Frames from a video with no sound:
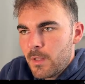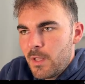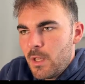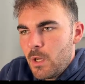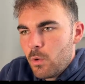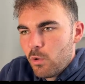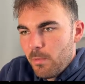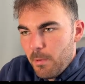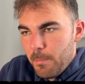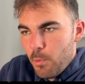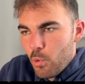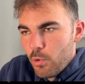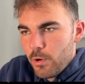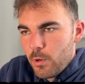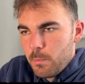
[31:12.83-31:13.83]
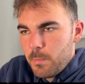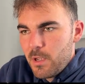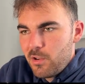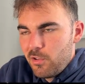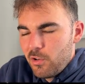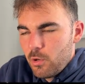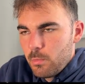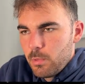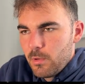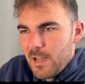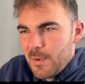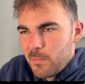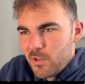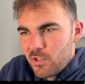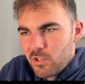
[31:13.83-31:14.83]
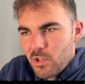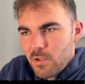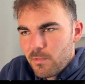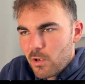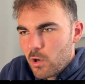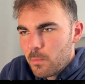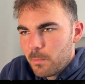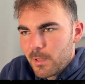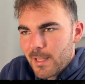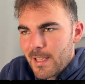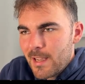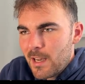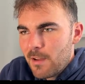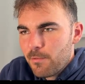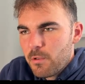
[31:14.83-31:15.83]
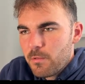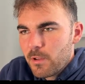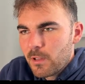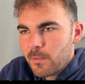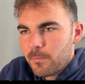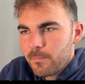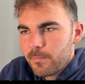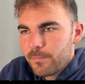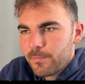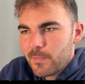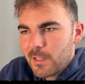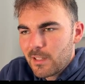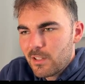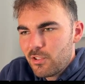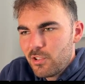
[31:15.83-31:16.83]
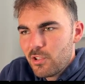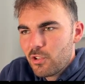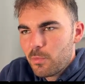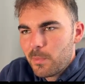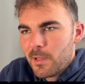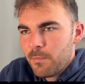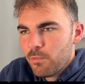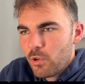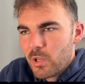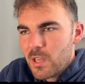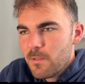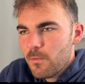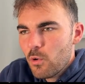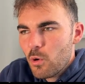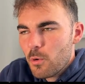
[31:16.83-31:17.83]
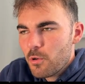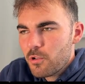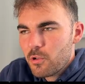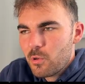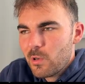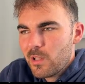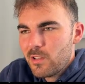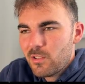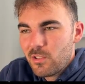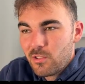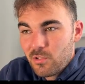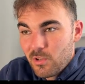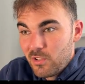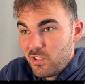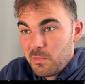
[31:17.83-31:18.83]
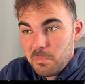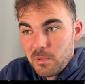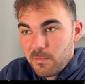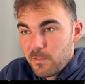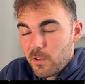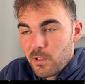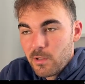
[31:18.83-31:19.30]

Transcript: We're up a pawn and a bishop, and we're just overcomplicating everything. Like, I should have just played rook e4, surely. Just try simplify.